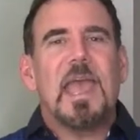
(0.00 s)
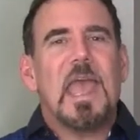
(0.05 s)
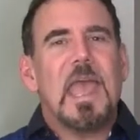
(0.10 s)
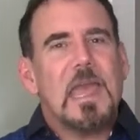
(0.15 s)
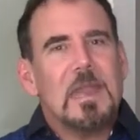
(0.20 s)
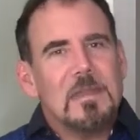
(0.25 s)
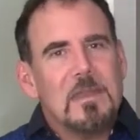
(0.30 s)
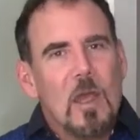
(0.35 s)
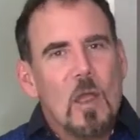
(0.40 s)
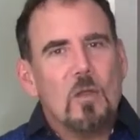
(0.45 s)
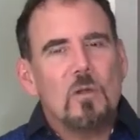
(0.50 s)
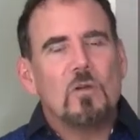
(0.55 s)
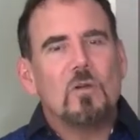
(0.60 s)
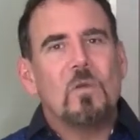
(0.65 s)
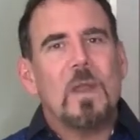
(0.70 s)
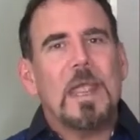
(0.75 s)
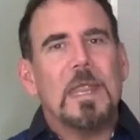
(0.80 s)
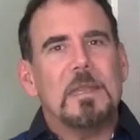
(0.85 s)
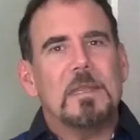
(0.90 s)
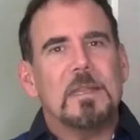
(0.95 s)
and our
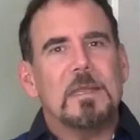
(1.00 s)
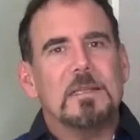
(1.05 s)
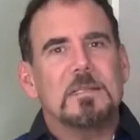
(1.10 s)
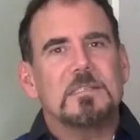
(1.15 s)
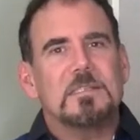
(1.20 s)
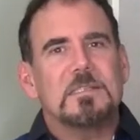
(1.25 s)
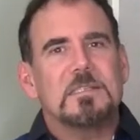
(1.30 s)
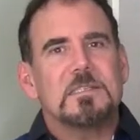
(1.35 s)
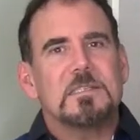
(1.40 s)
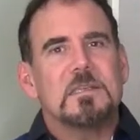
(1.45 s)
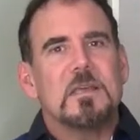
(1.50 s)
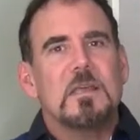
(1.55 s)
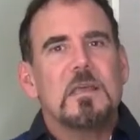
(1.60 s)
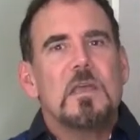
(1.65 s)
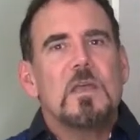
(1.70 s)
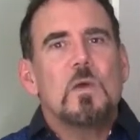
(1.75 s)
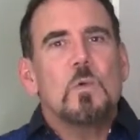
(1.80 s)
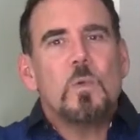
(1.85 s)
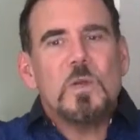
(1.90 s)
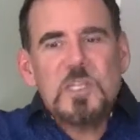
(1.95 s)
greatness,
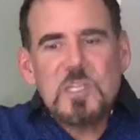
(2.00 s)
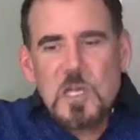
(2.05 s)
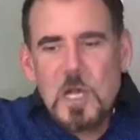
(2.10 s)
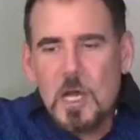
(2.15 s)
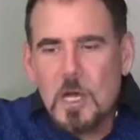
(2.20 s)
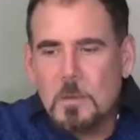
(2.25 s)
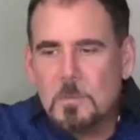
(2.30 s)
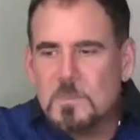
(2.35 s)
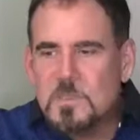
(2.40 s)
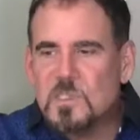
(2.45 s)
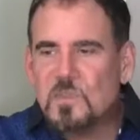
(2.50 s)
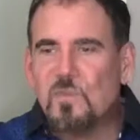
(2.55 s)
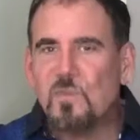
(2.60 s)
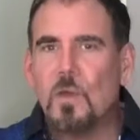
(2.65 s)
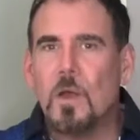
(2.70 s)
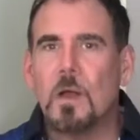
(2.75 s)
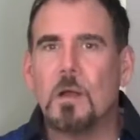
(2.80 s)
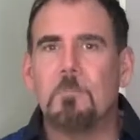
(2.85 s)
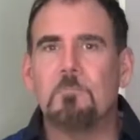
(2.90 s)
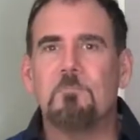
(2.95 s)
which comes
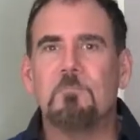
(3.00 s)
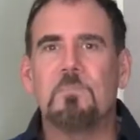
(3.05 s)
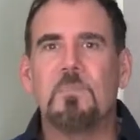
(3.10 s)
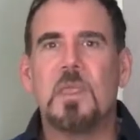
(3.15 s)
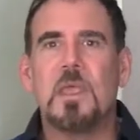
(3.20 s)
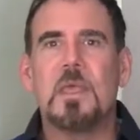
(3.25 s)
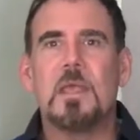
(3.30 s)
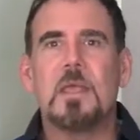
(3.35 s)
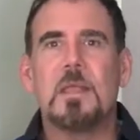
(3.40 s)
from